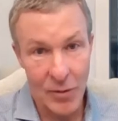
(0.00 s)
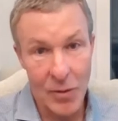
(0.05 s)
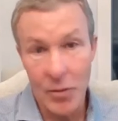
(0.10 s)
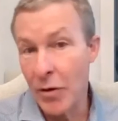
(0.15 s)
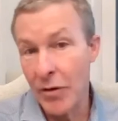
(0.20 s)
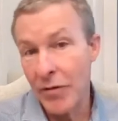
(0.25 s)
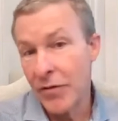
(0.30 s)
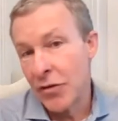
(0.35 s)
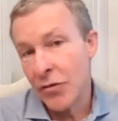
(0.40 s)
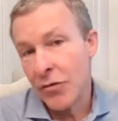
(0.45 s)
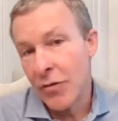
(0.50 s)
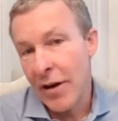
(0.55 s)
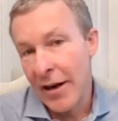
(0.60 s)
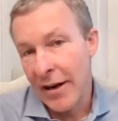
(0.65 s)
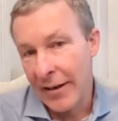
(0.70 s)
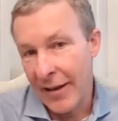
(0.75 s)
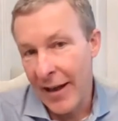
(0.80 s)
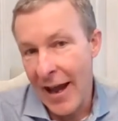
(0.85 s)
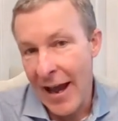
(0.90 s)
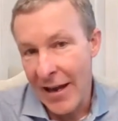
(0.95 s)
we would have just run
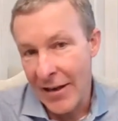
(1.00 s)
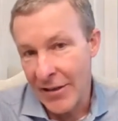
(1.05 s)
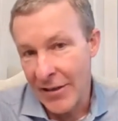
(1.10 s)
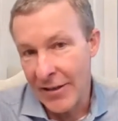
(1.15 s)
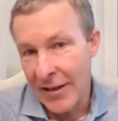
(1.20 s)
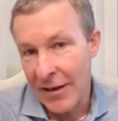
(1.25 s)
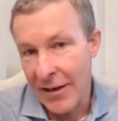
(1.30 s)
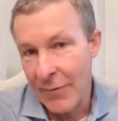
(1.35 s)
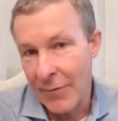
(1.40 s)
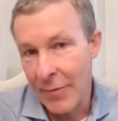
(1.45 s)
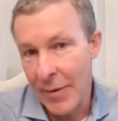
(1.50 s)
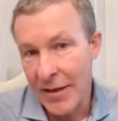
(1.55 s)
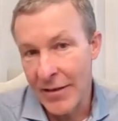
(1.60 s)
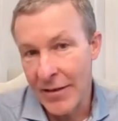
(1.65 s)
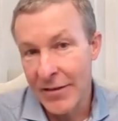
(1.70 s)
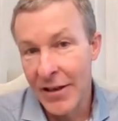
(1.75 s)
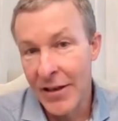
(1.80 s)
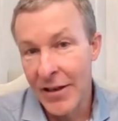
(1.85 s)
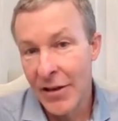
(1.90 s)
out of cash at that pace.